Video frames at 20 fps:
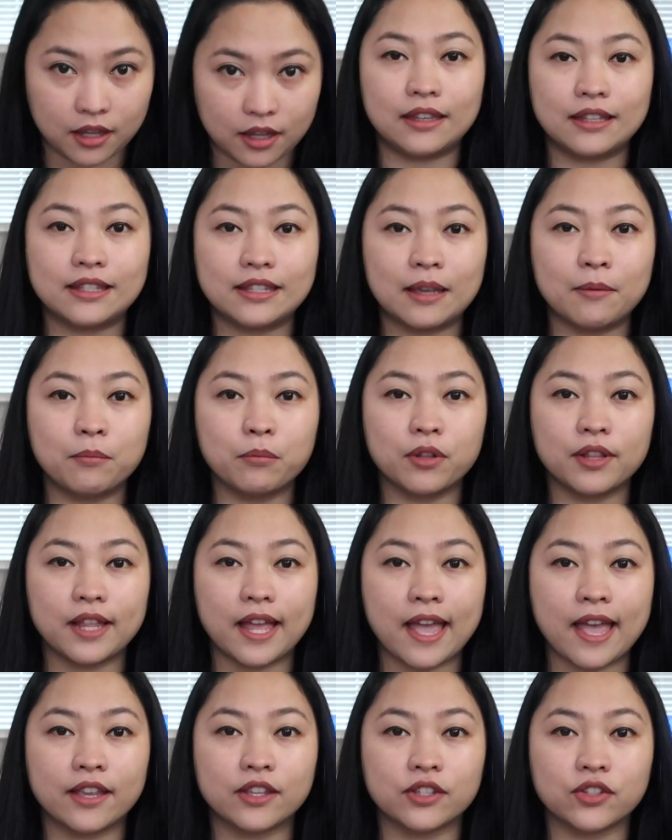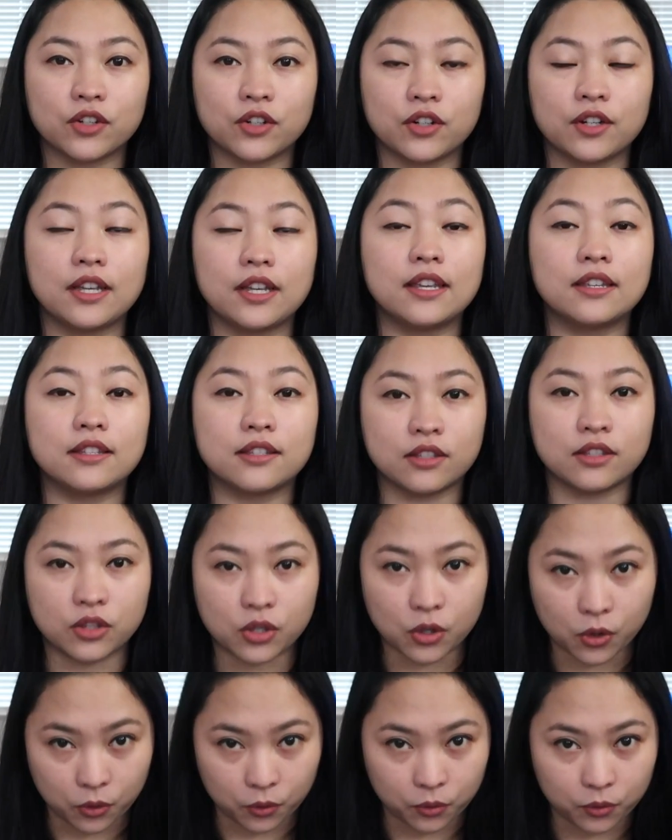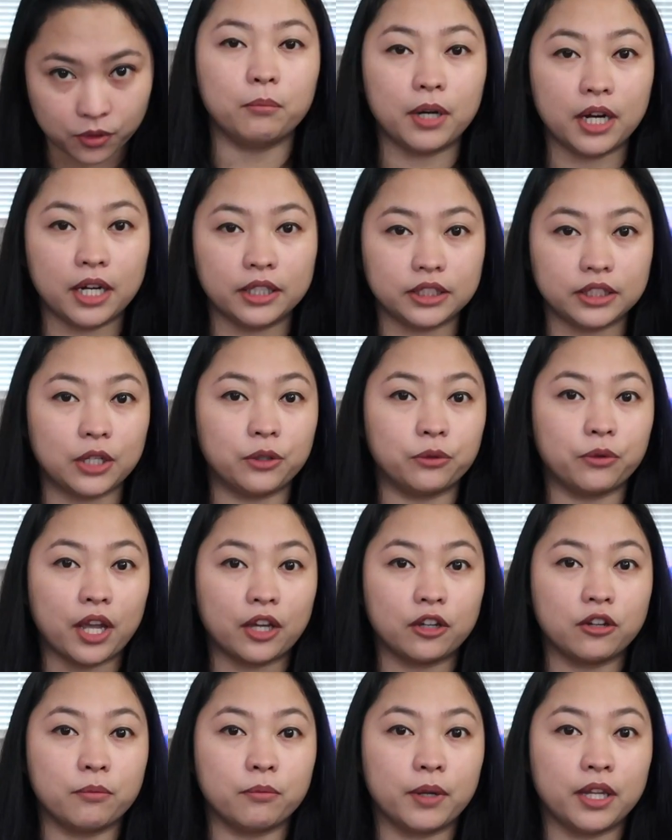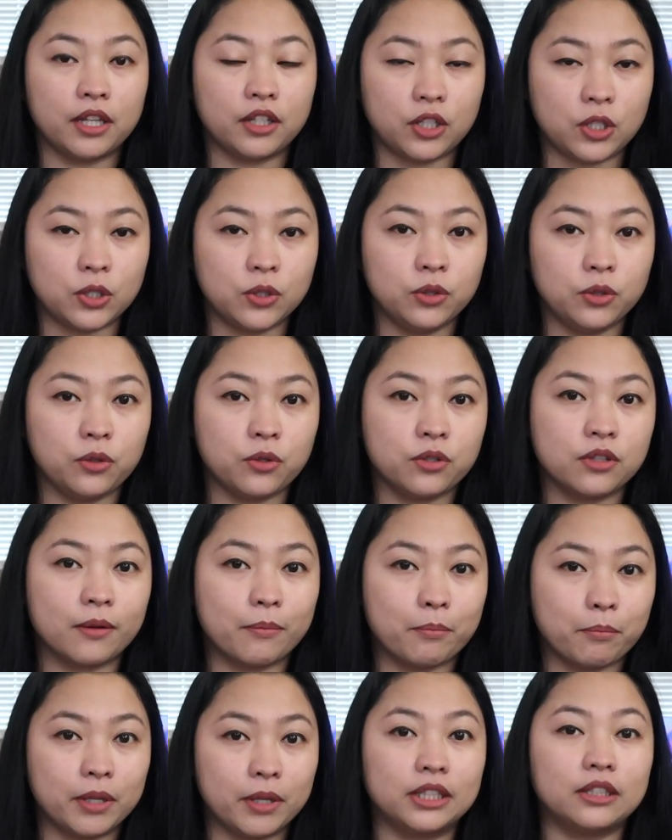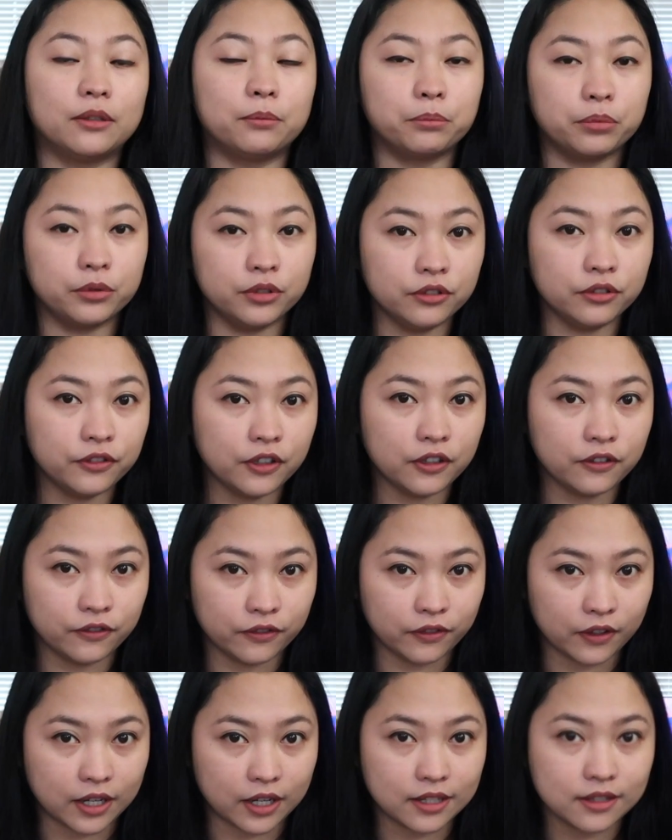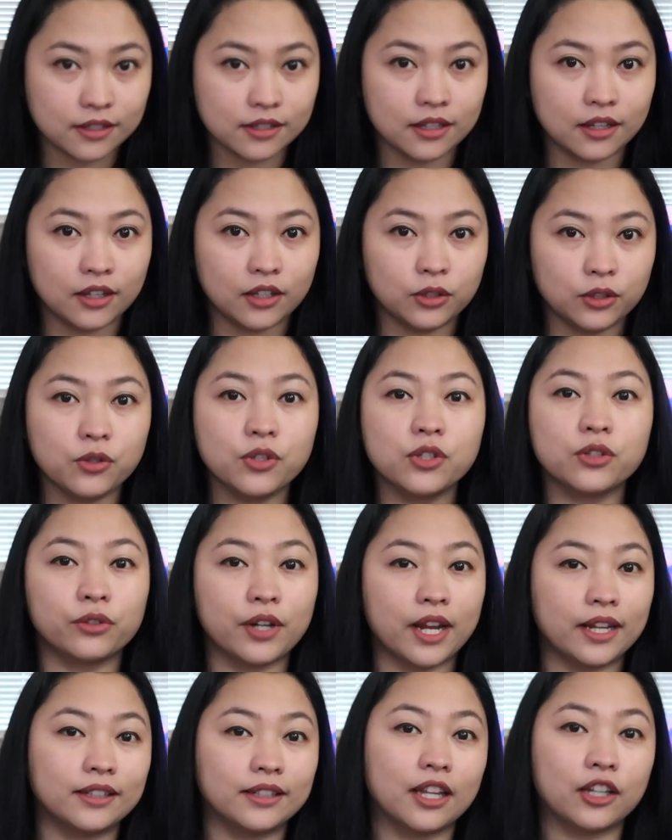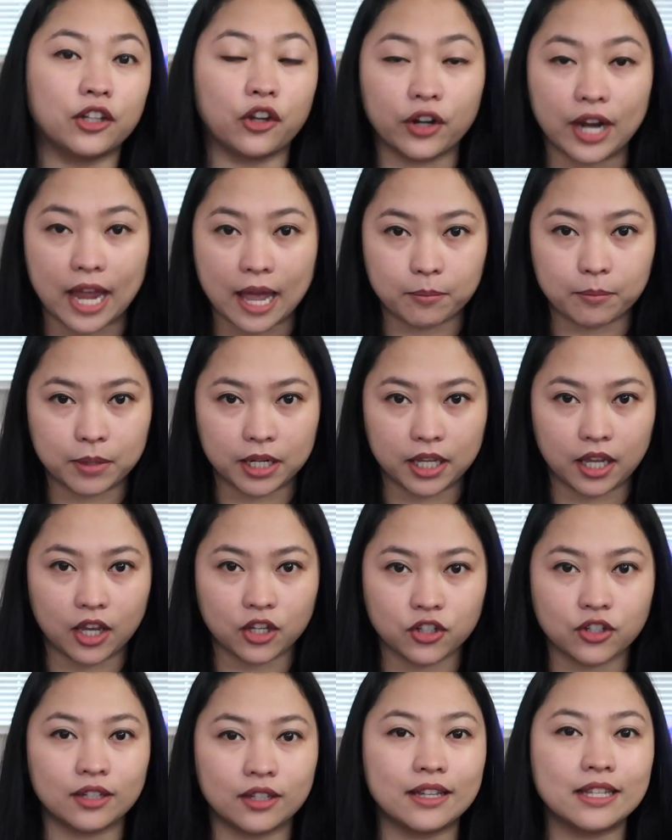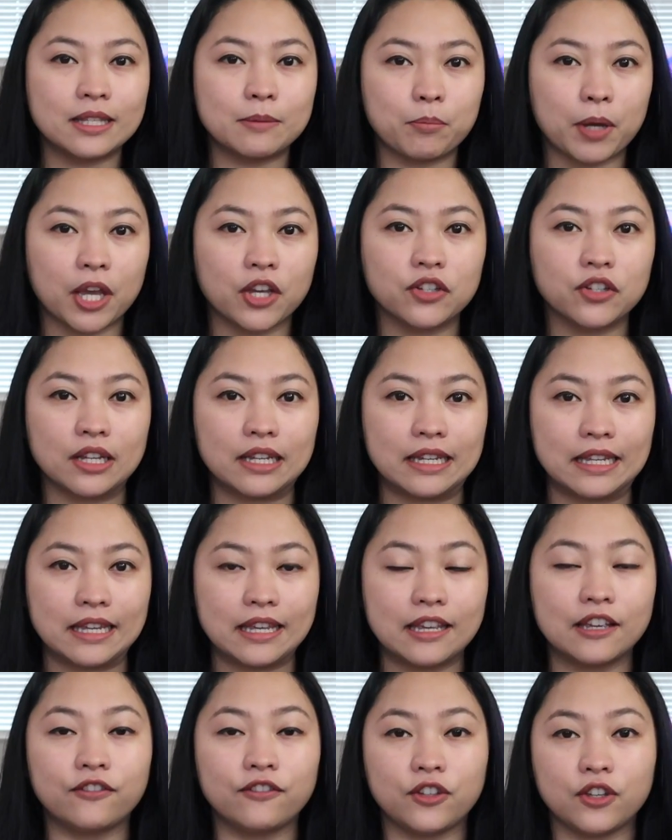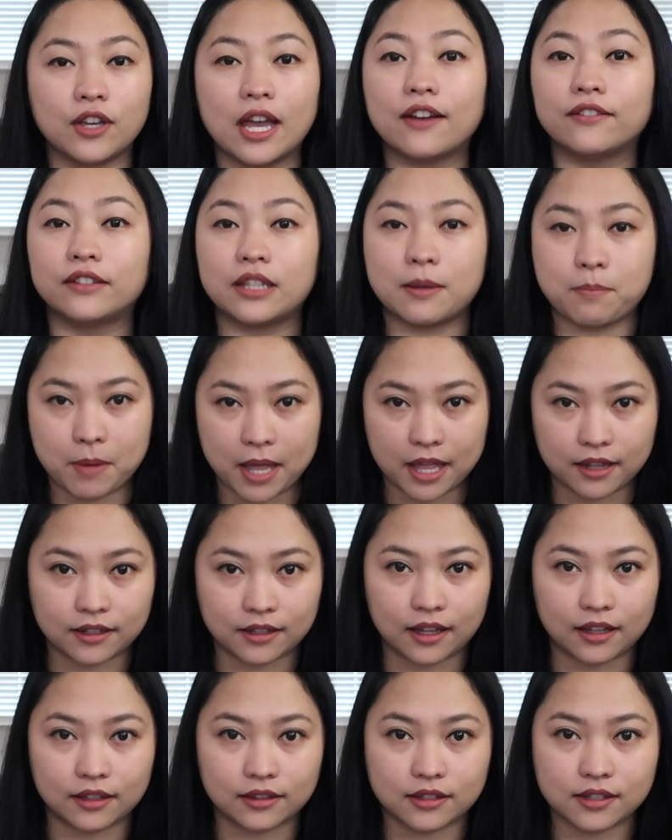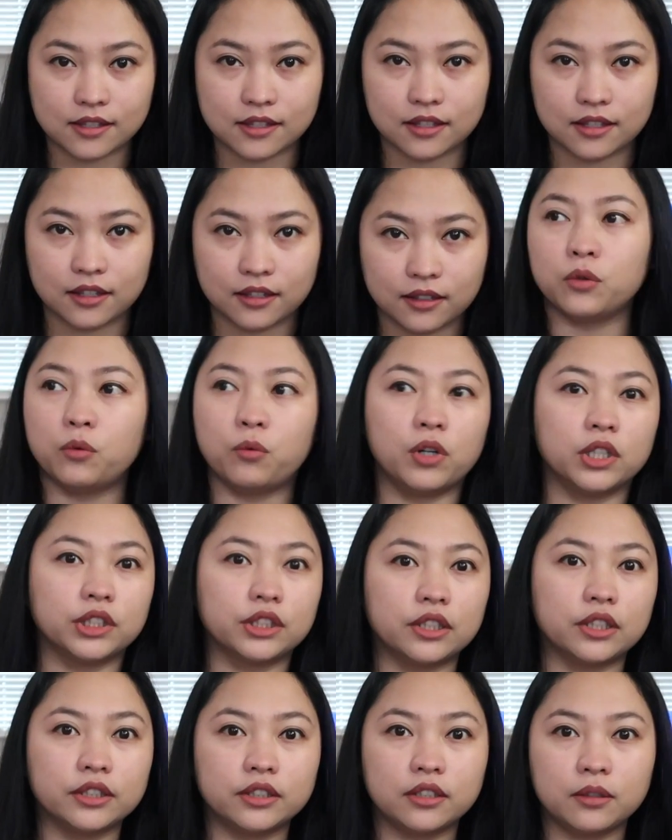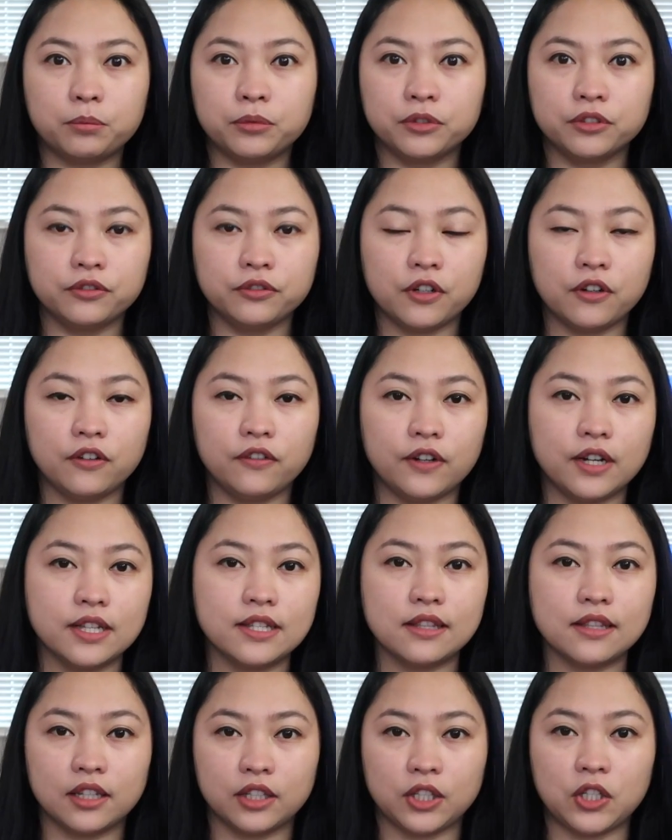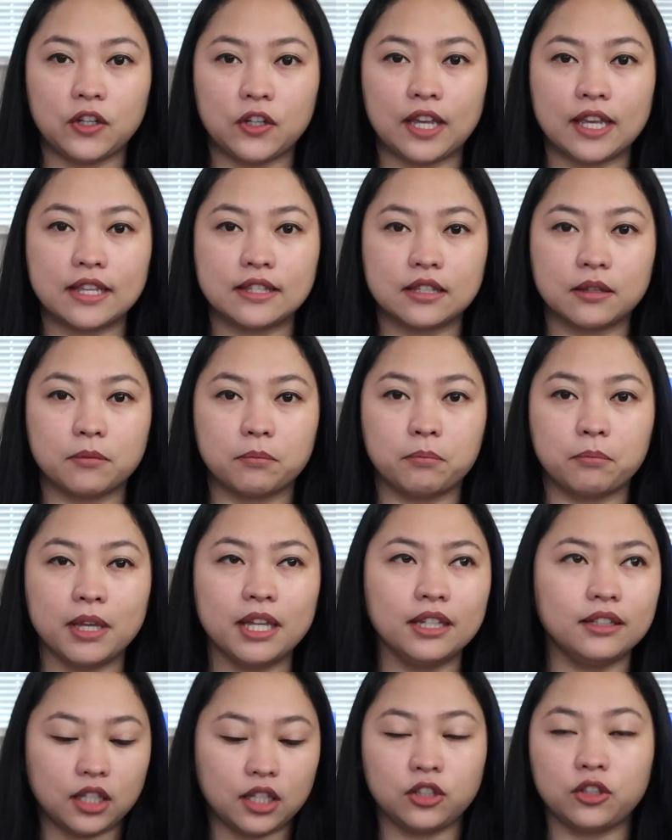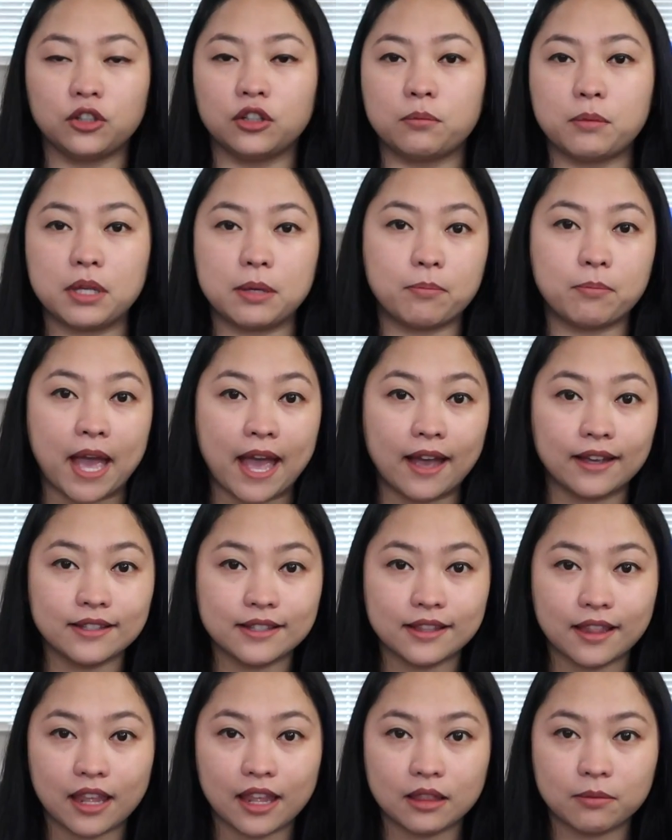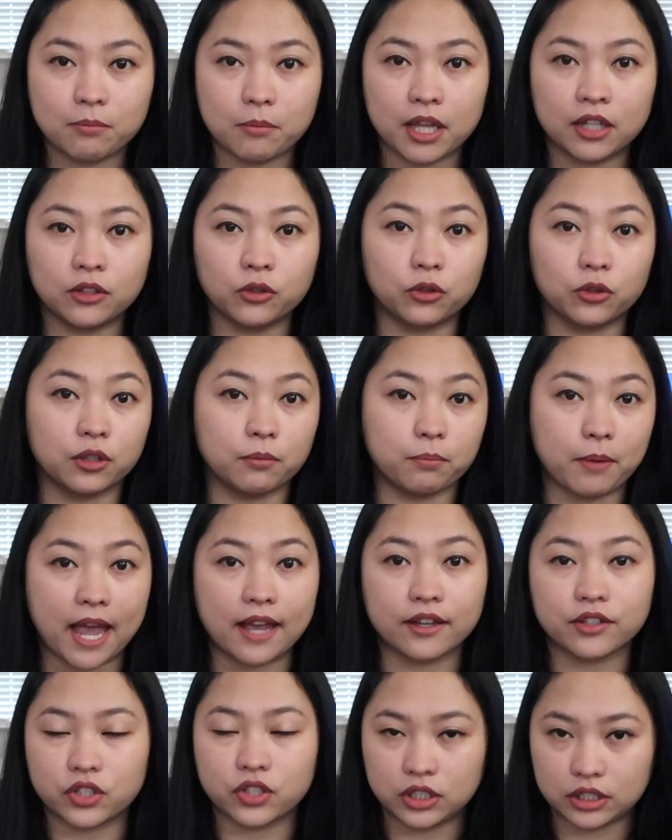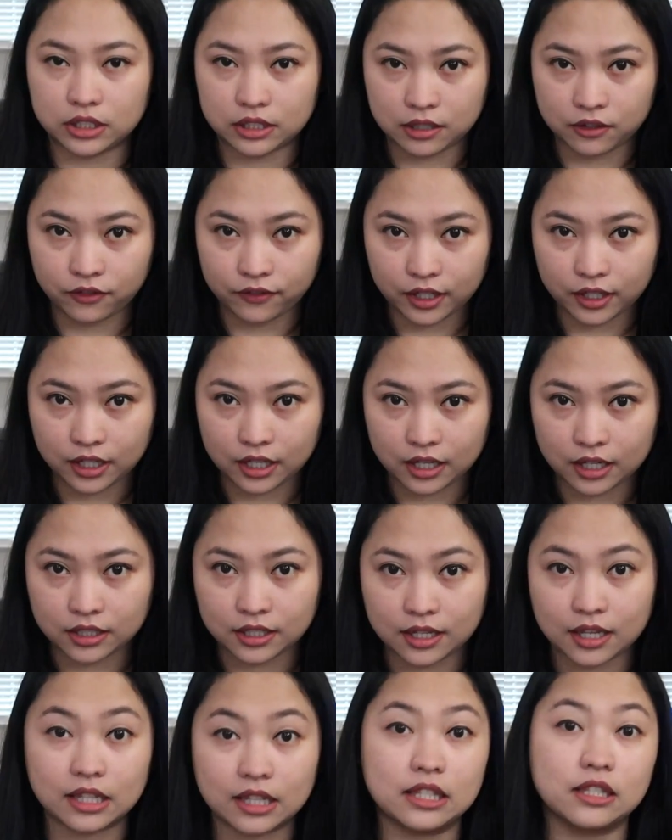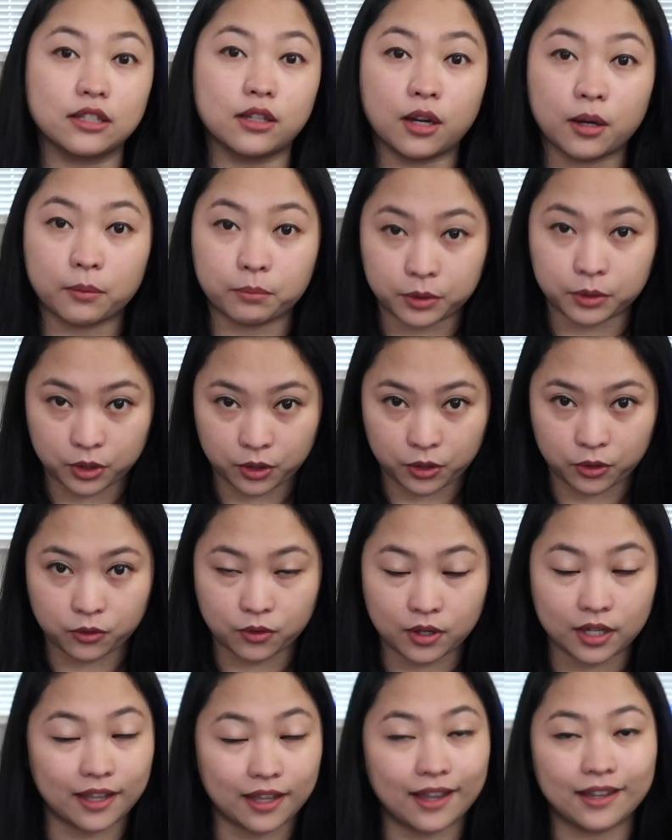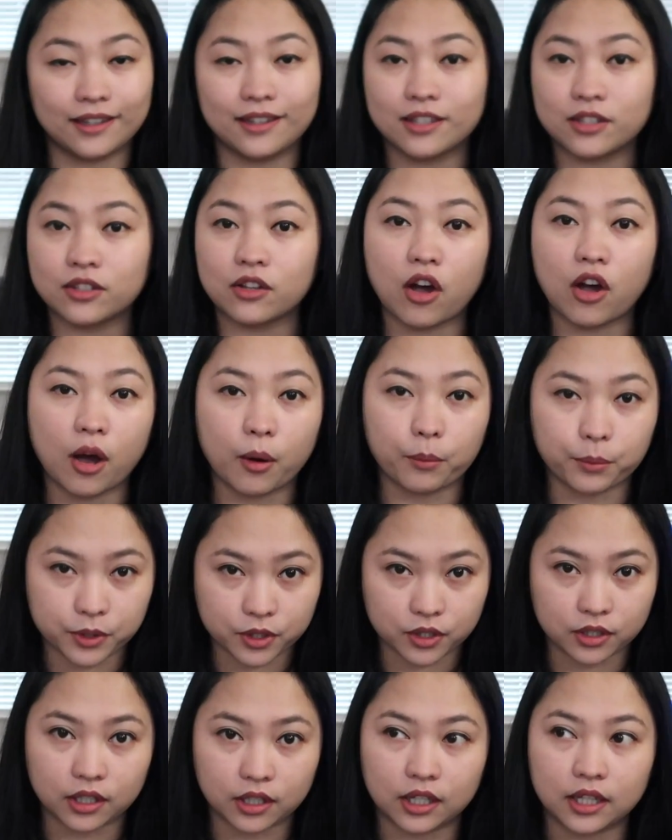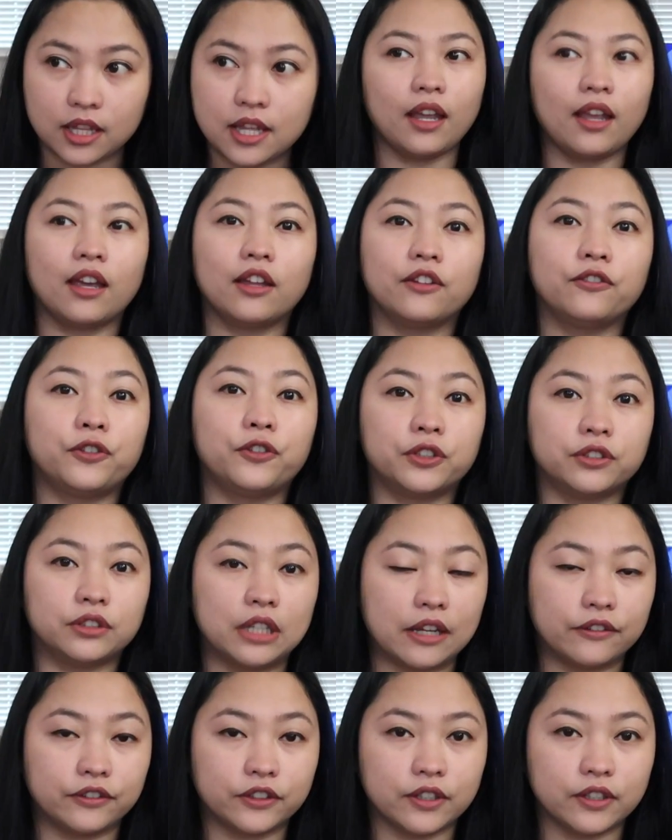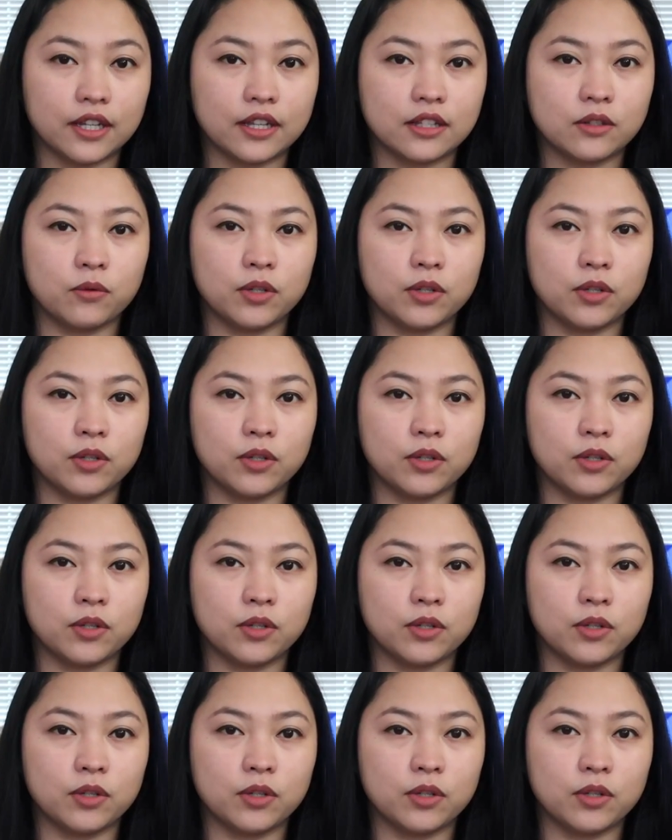The simple answer is no, but I recommend you to submit a proof of funds to strengthen your application, especially if you have dependents. So what are the proof of funds that you can submit? It could be bank statement or bank certificate. It's up to you. Again, it's optional. And for reference,